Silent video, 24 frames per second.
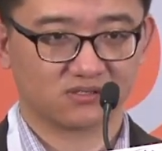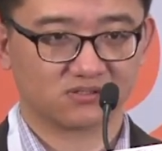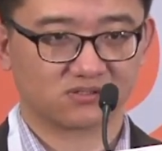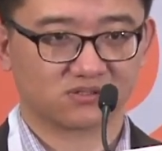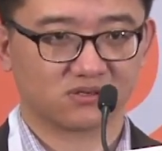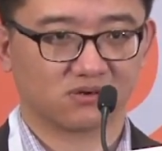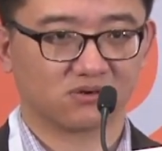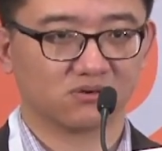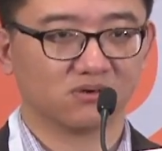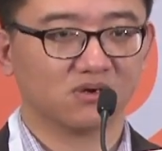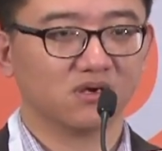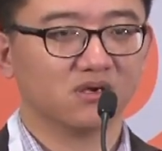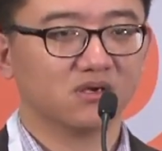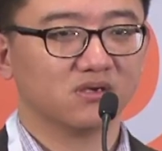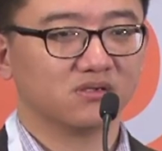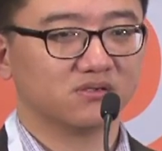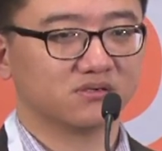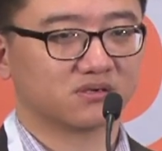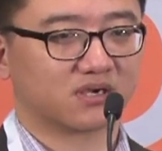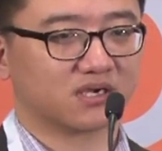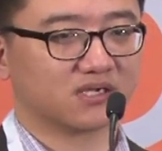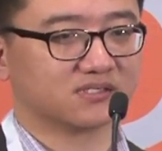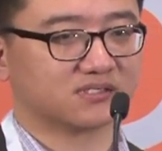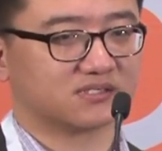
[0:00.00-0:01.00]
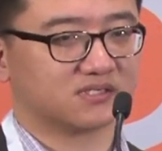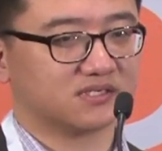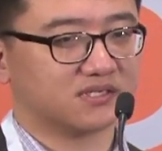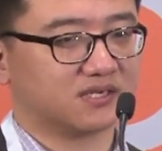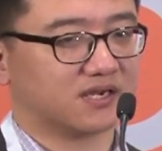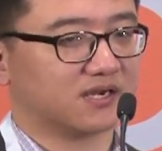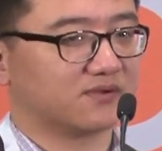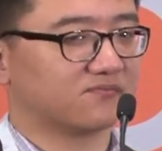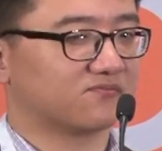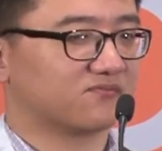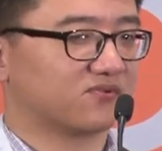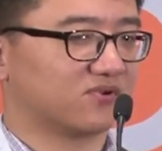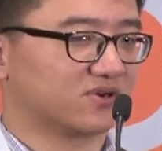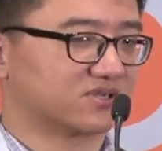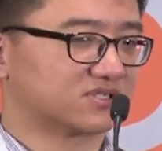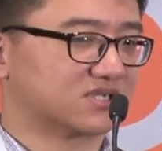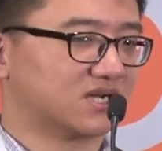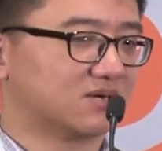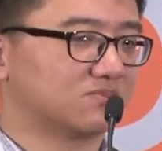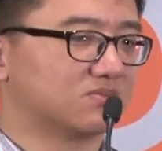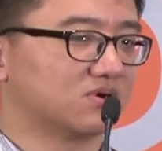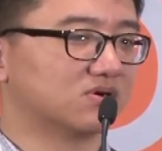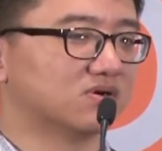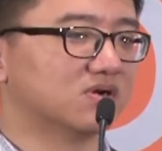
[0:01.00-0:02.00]
So you can see that, for
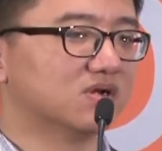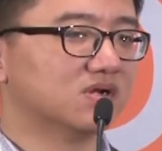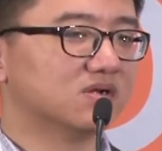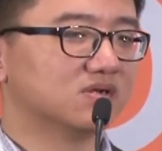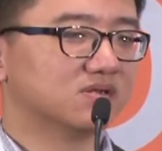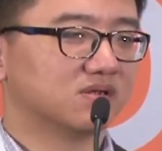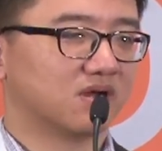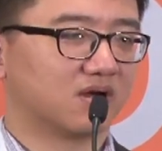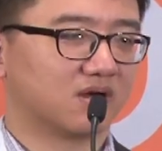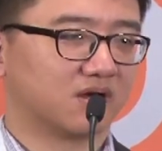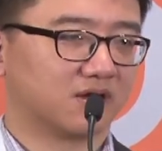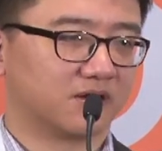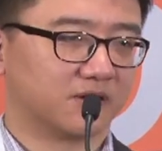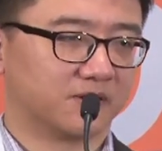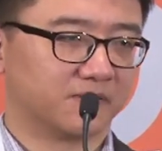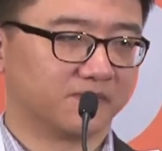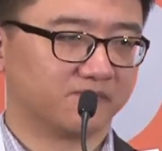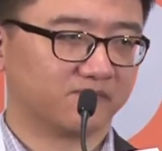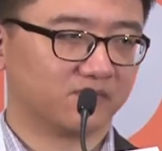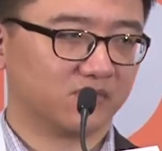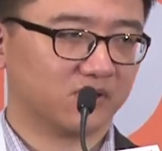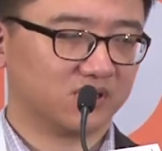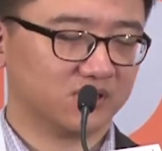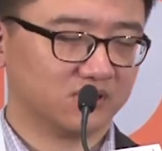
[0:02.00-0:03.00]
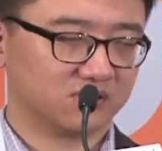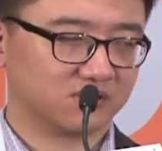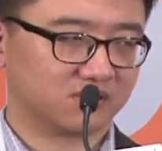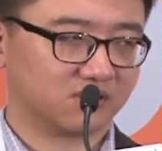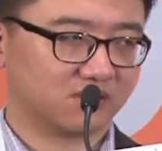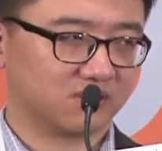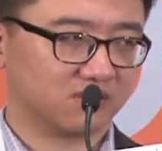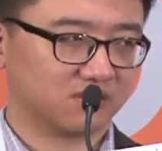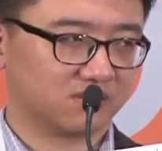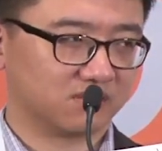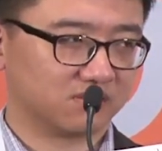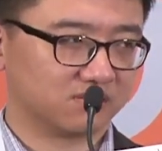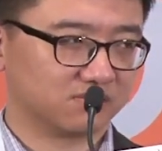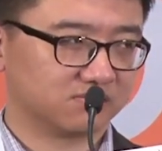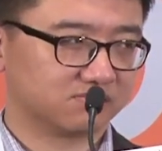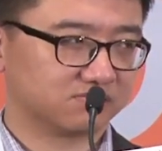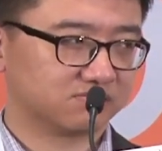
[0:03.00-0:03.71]
example, in the